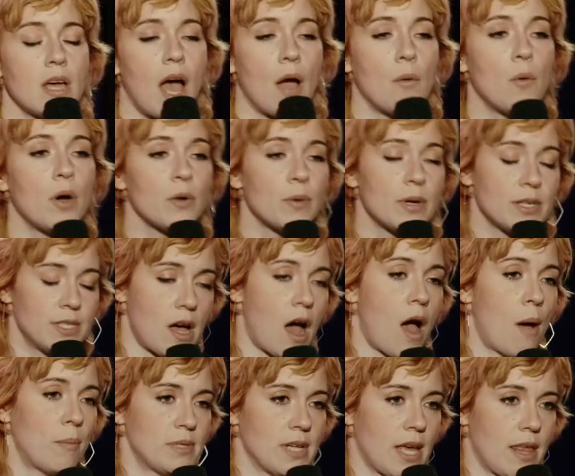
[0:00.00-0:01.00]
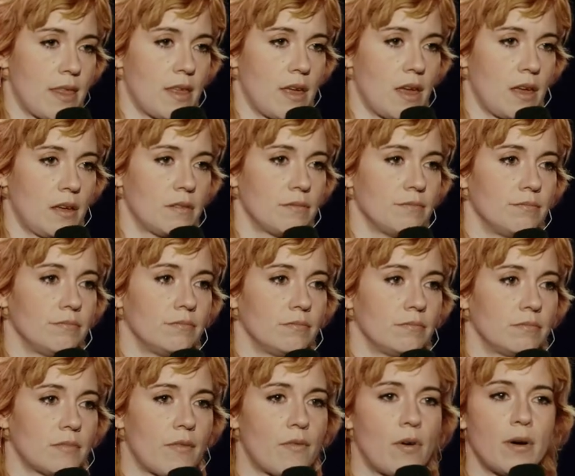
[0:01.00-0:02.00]
I want to adopt, I think.
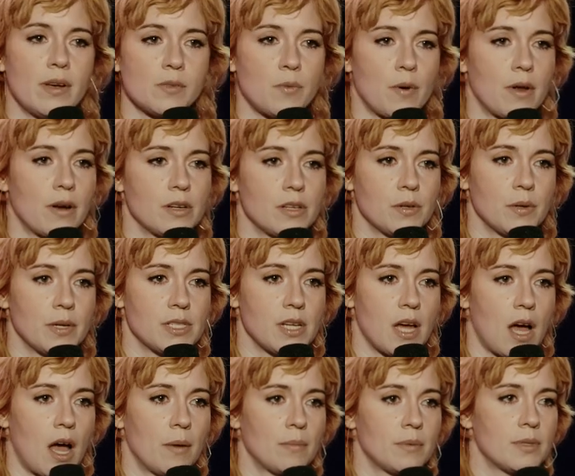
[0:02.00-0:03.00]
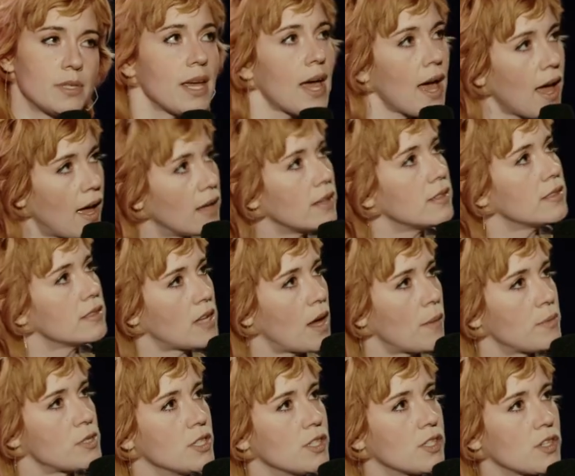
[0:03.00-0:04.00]
I've always wanted to adopt. Yeah,
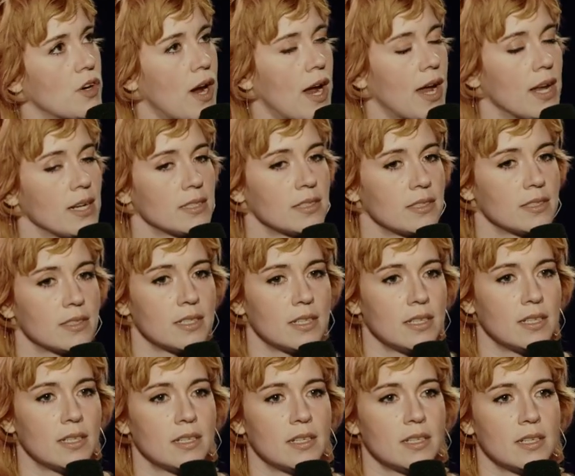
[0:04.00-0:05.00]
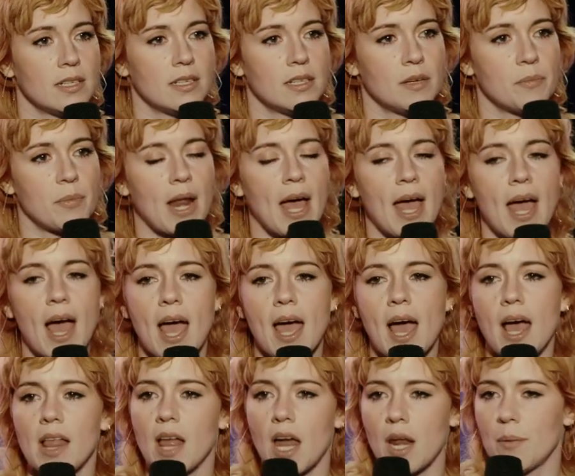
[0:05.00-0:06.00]
adoption's great. But I,
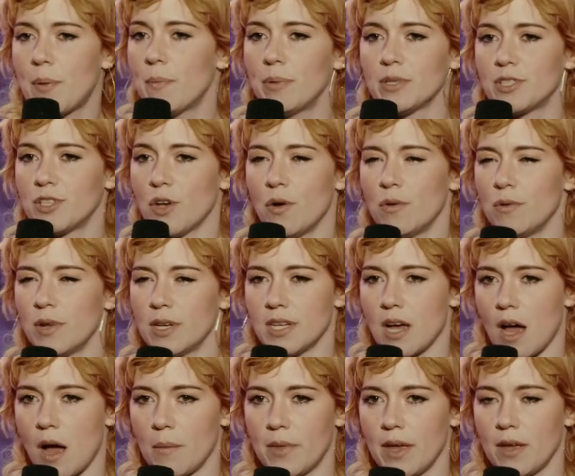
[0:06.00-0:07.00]
I, a lot of people don't adopt.